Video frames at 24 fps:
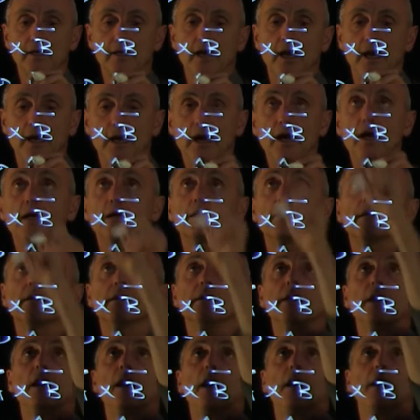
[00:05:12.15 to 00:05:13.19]
k hat,
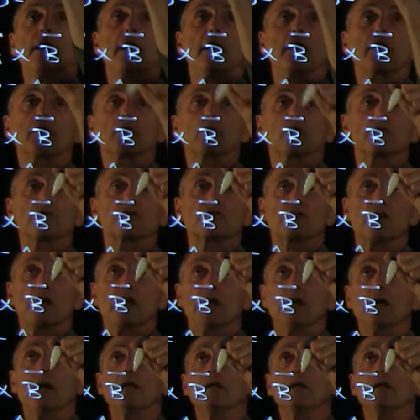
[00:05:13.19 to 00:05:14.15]
I hat cross j